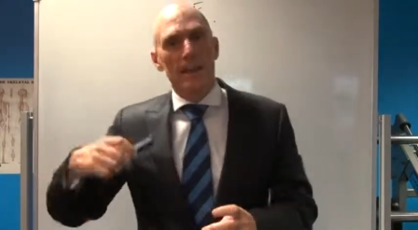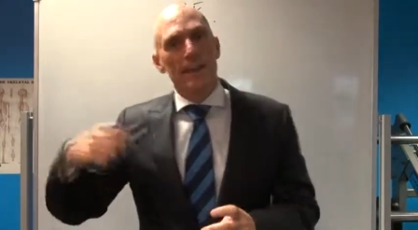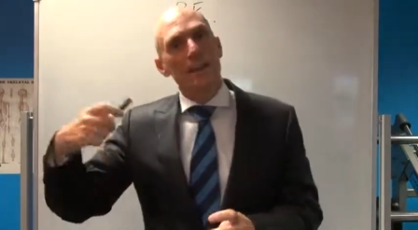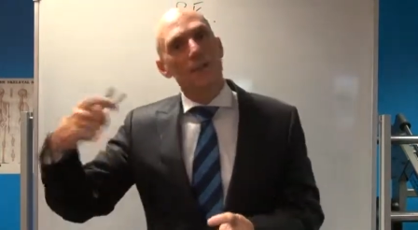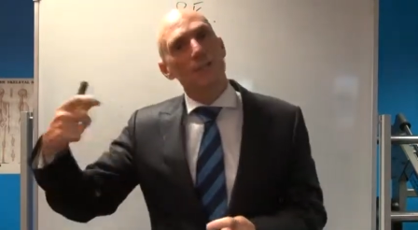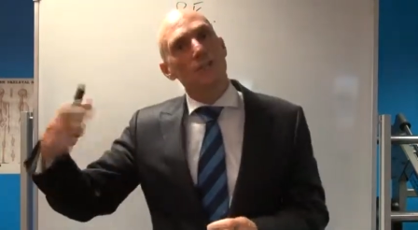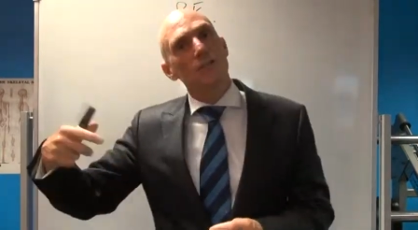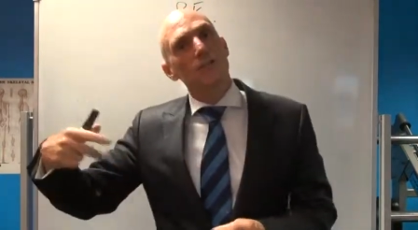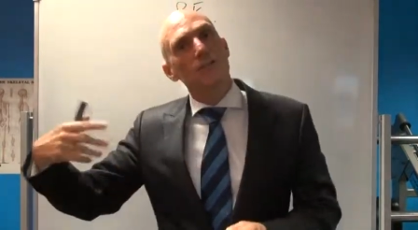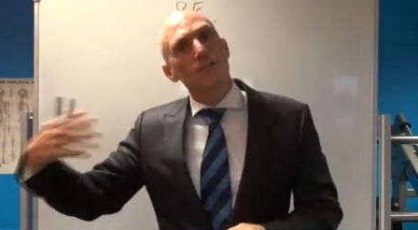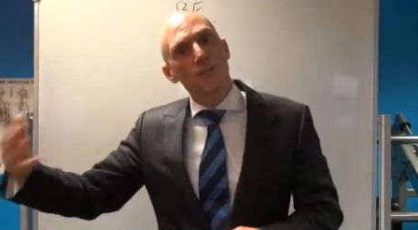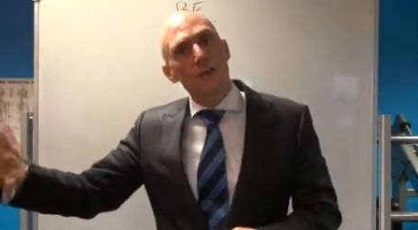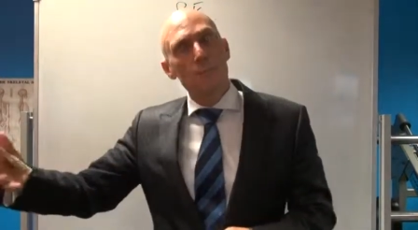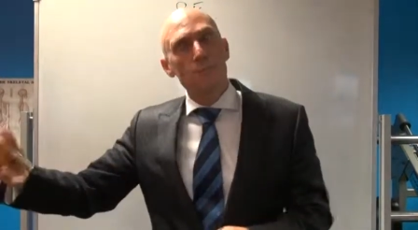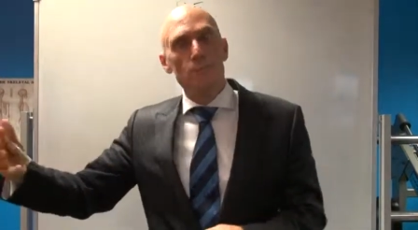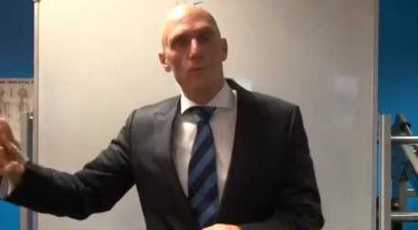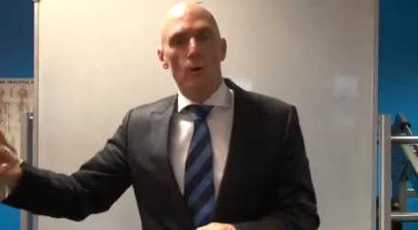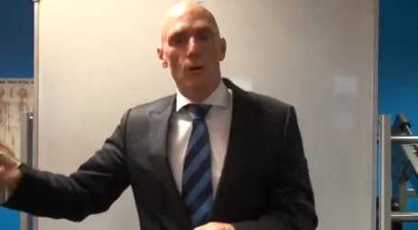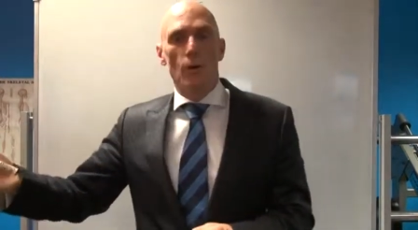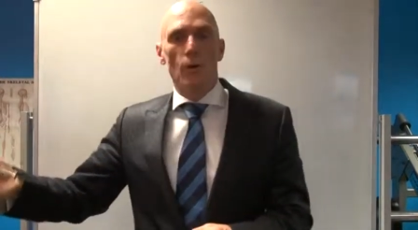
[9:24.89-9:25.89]
is the
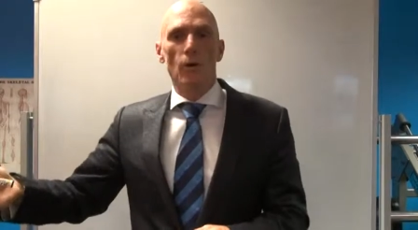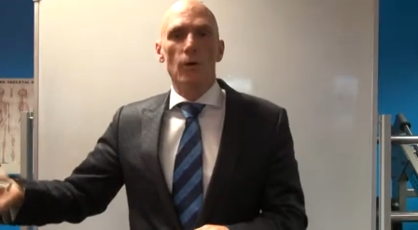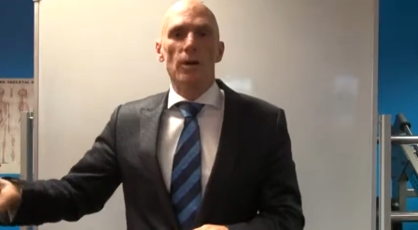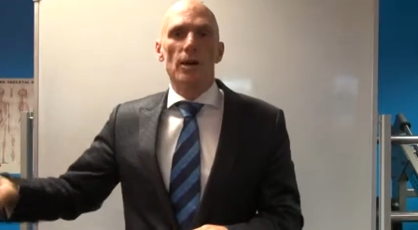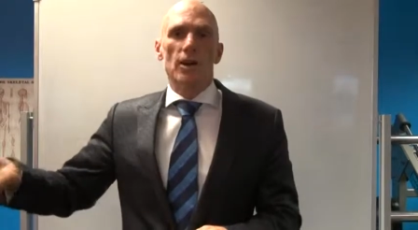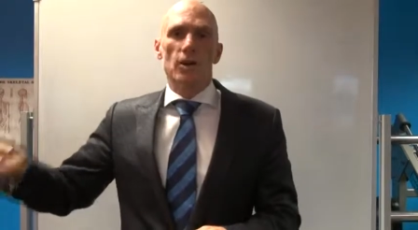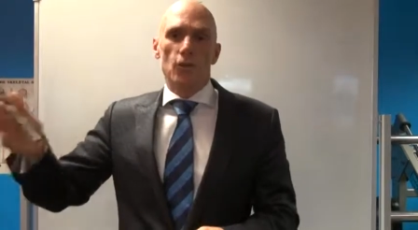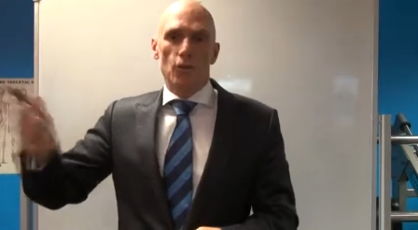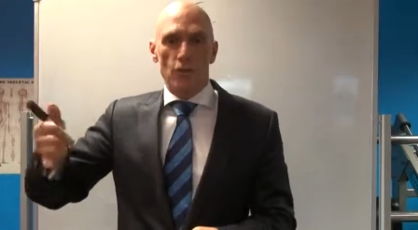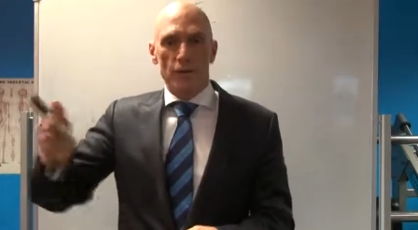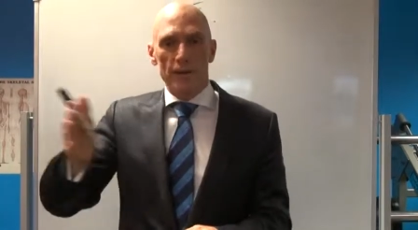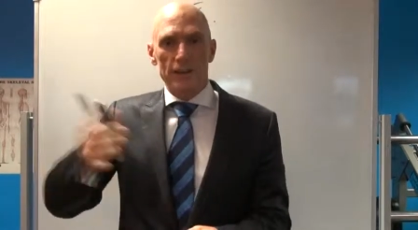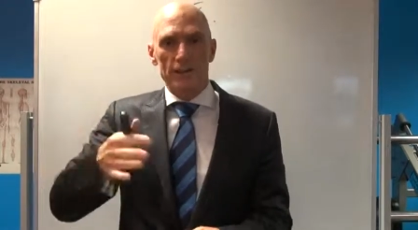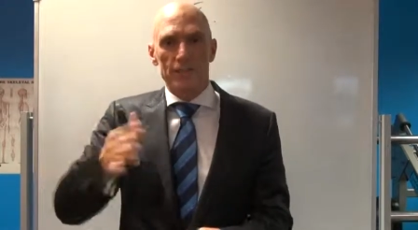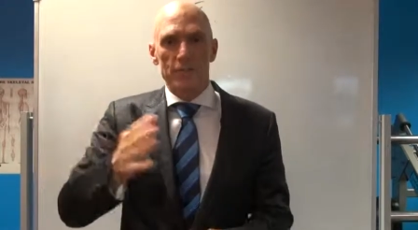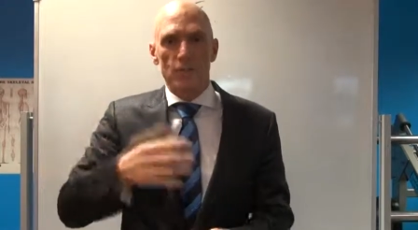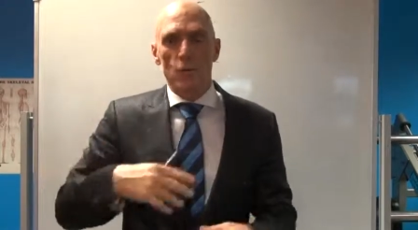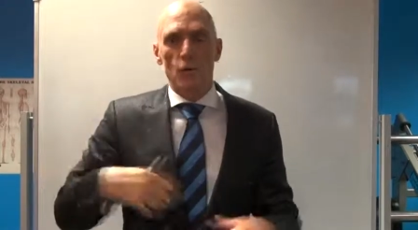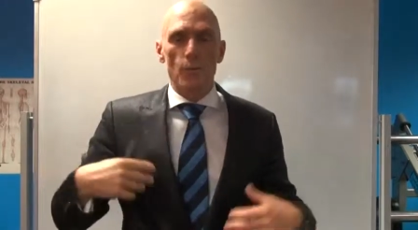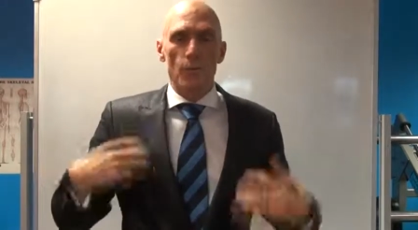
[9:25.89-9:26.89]
football
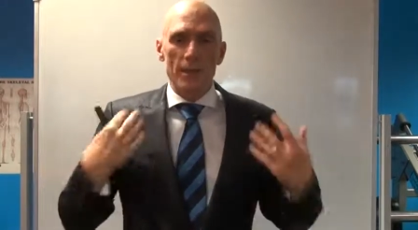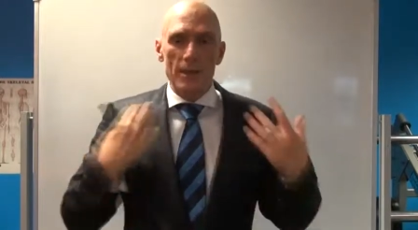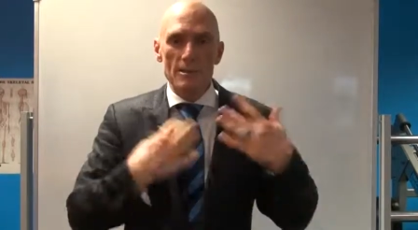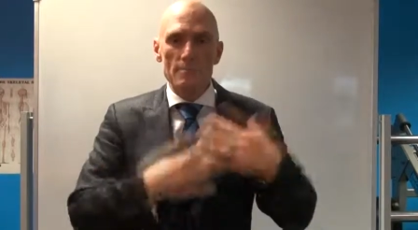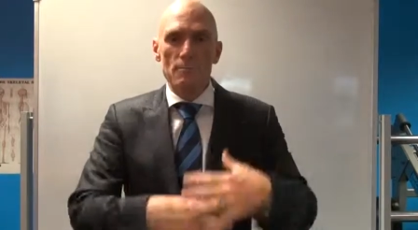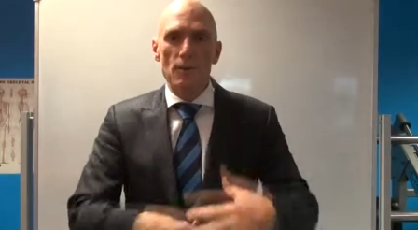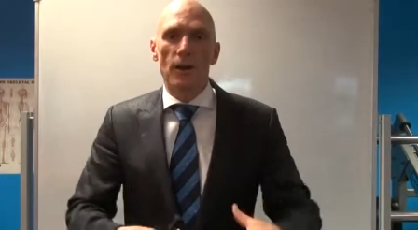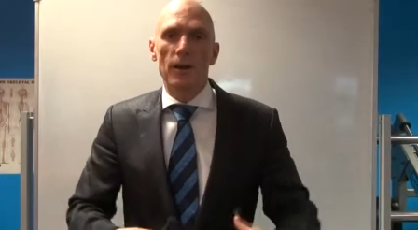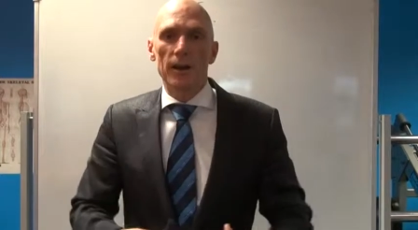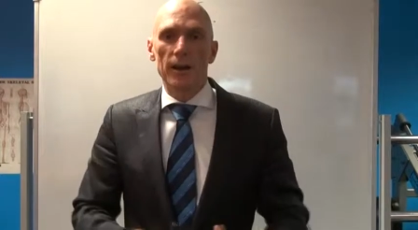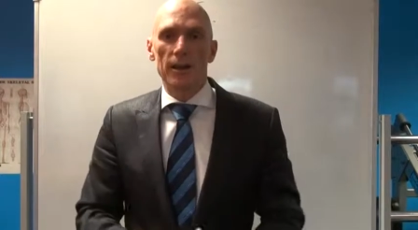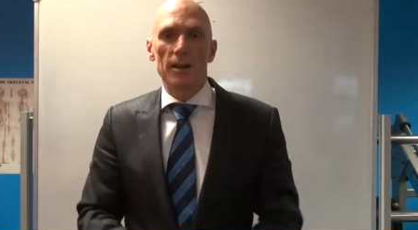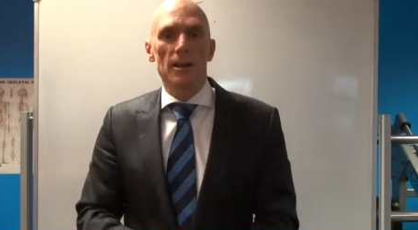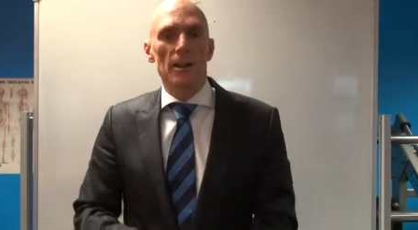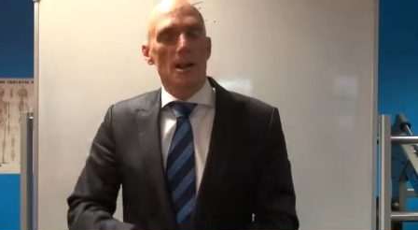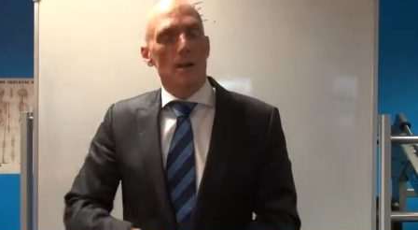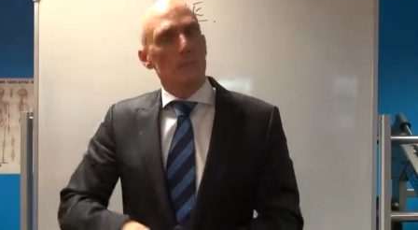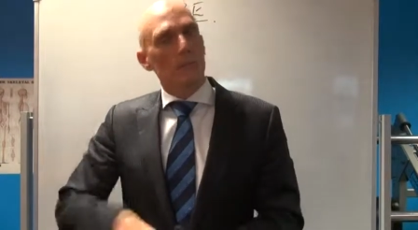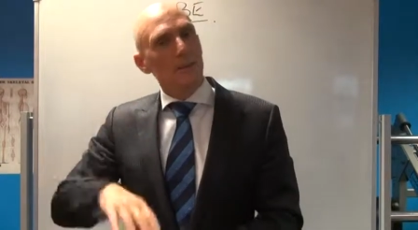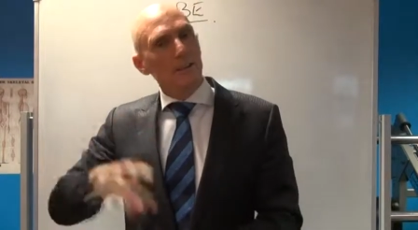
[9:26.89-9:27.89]
transformed their body
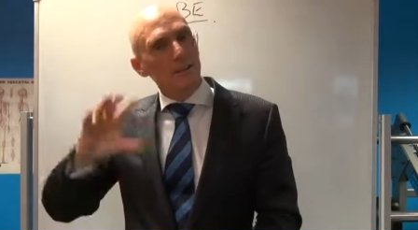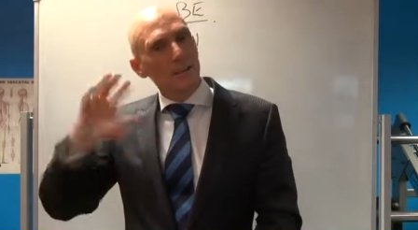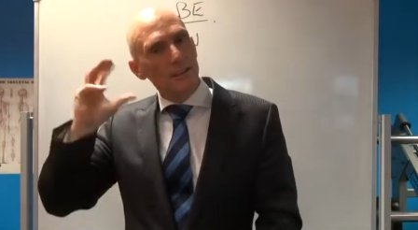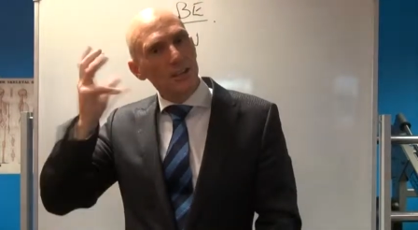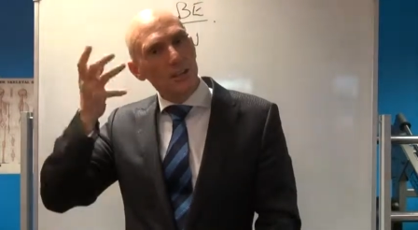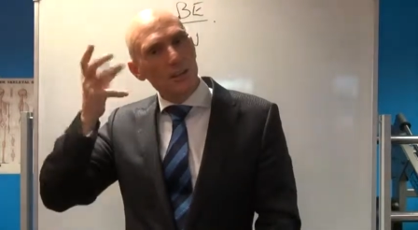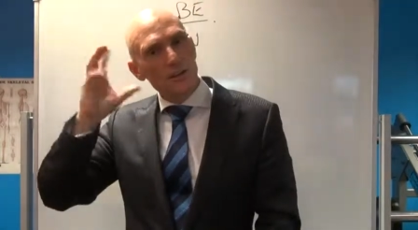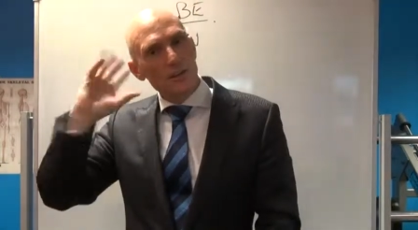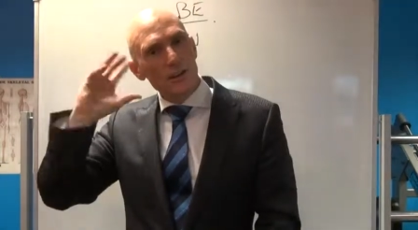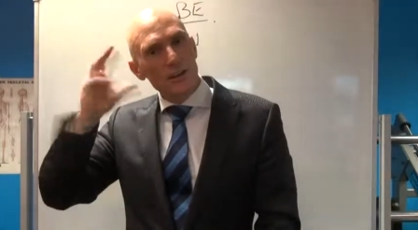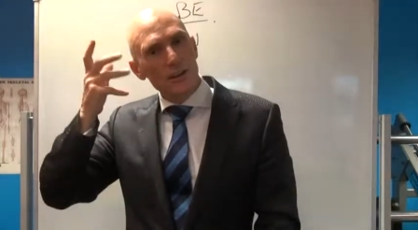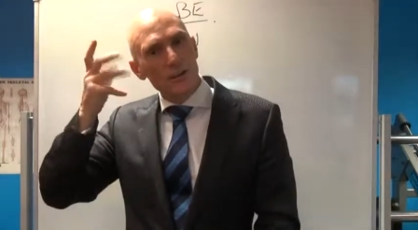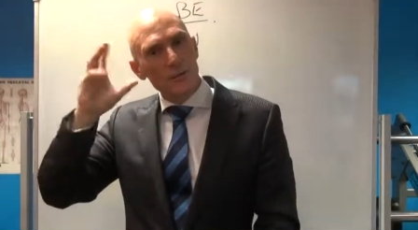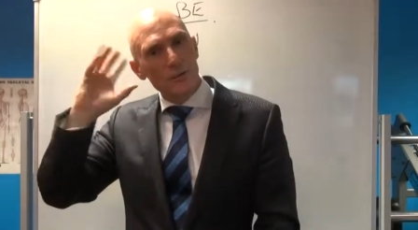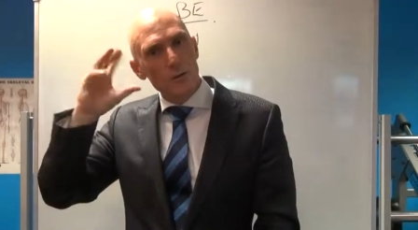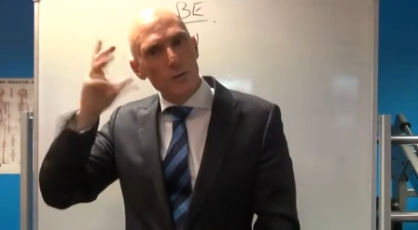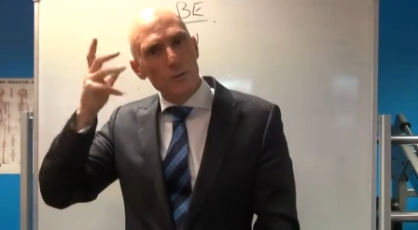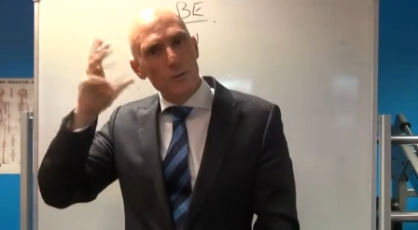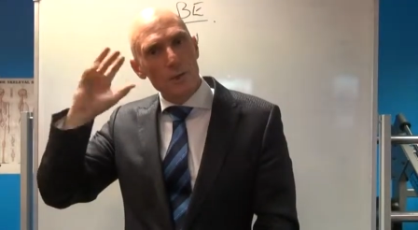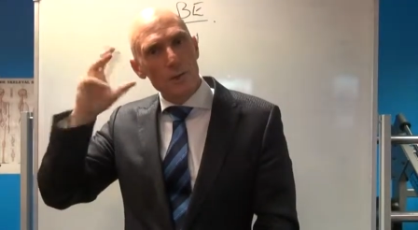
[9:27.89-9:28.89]
but didn't
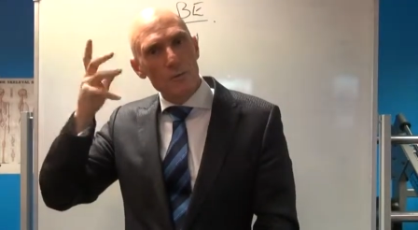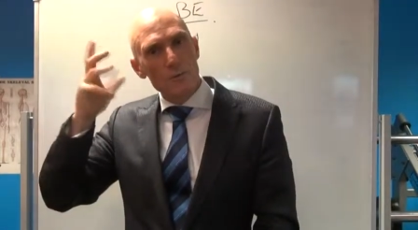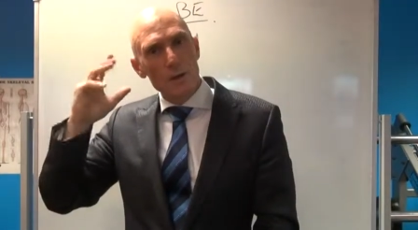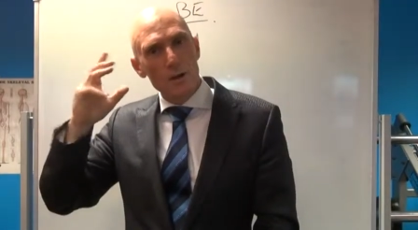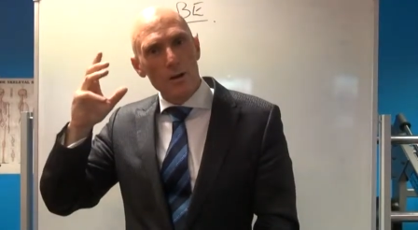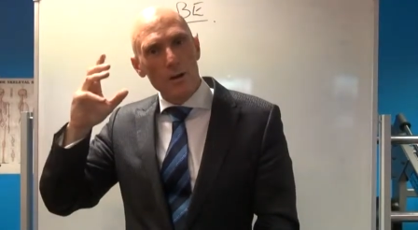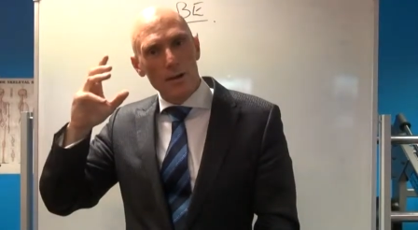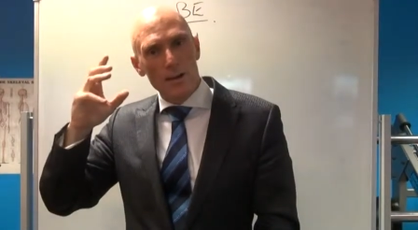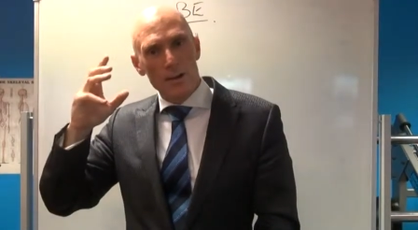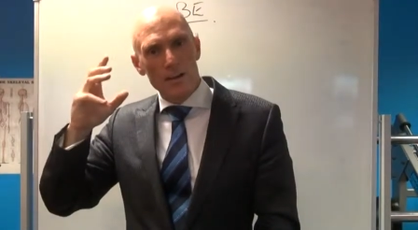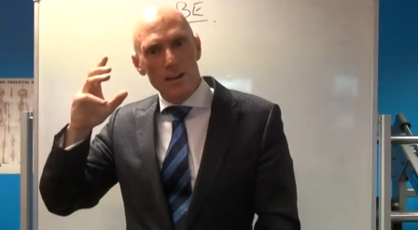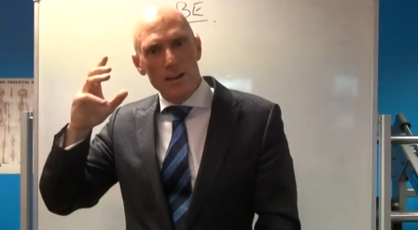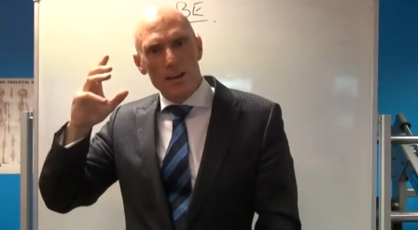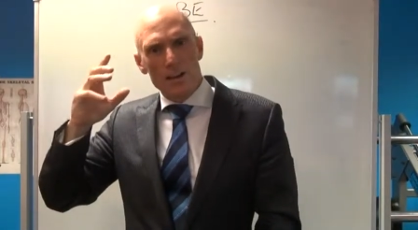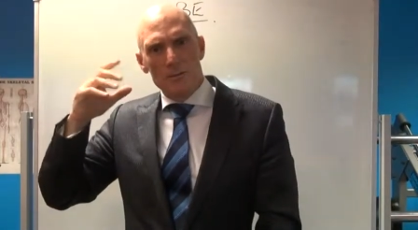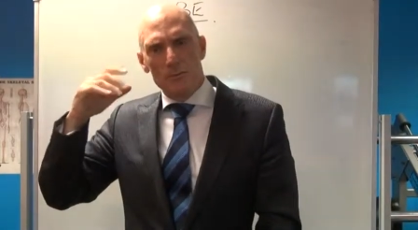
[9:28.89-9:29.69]
transform their mind